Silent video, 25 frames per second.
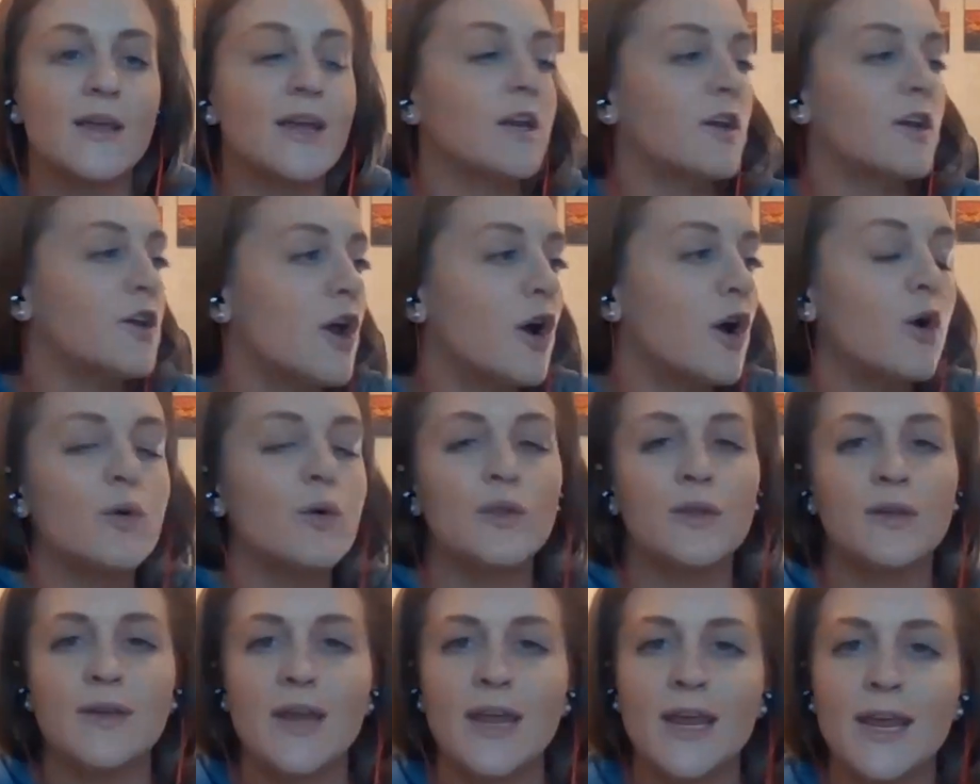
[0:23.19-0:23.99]
They
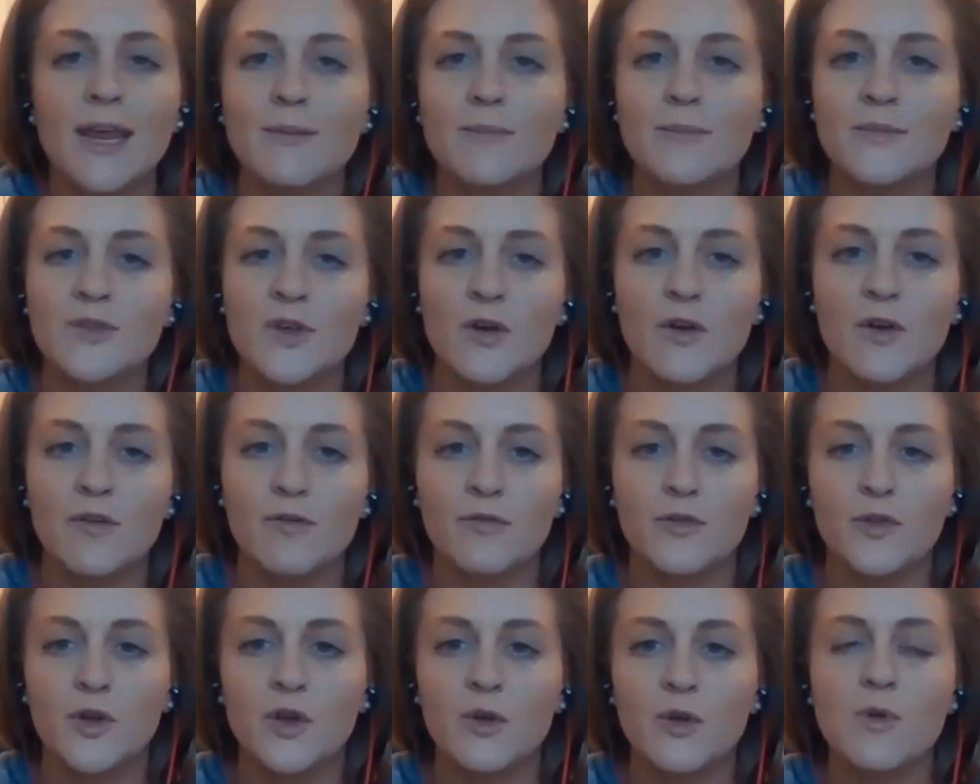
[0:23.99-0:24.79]
know the names
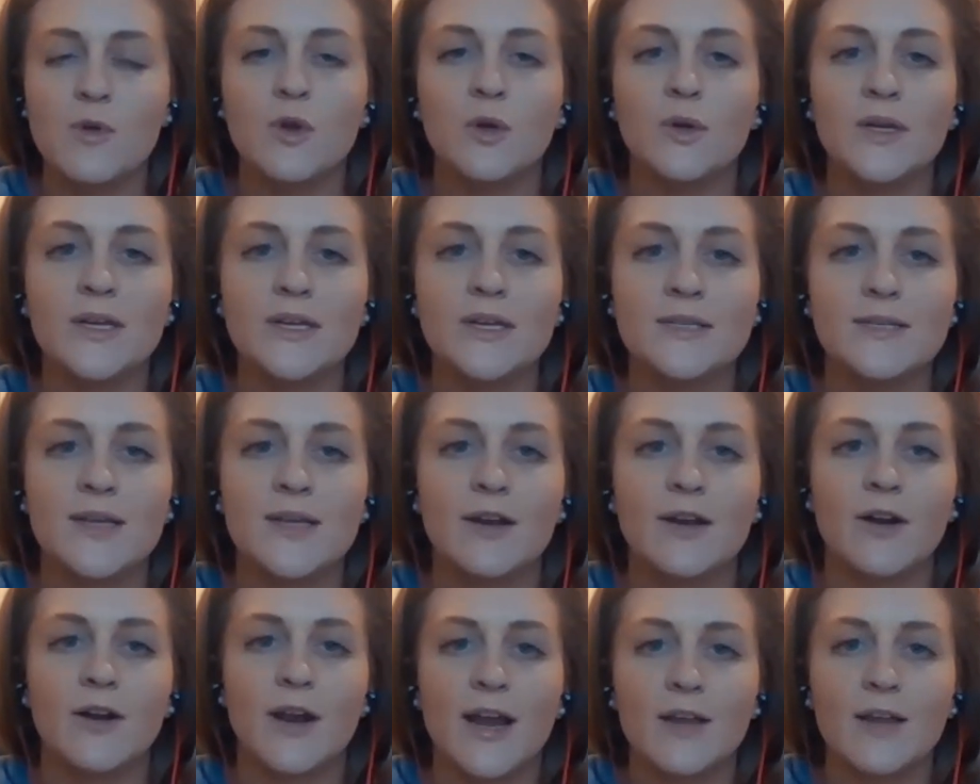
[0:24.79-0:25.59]
of the communities
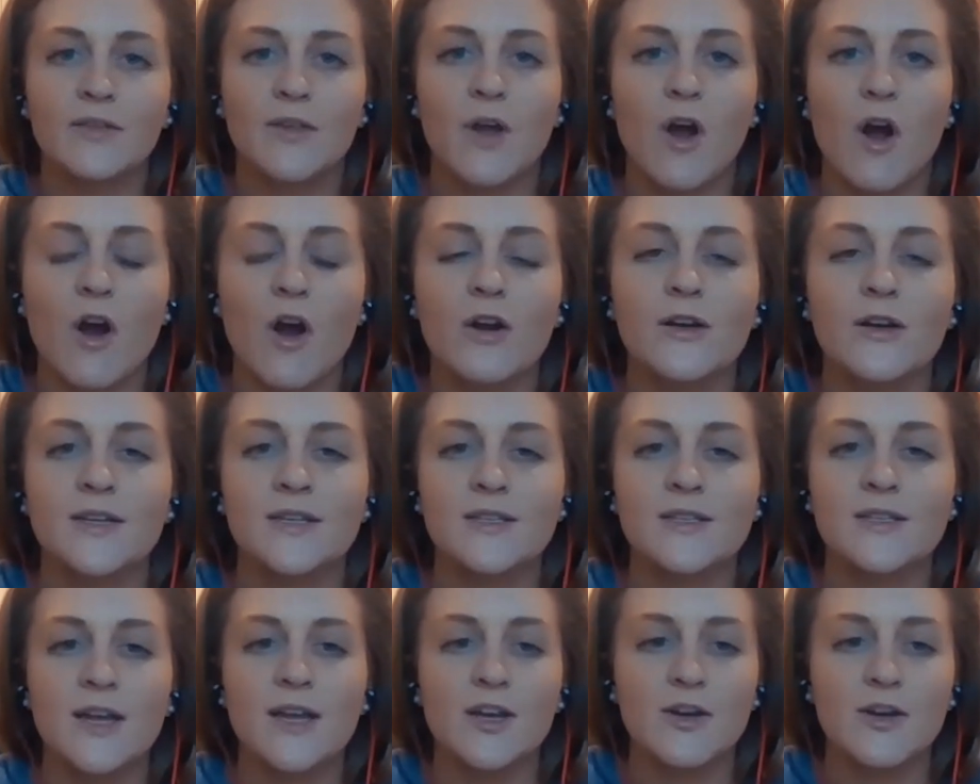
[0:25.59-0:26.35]
that are hit the hardest.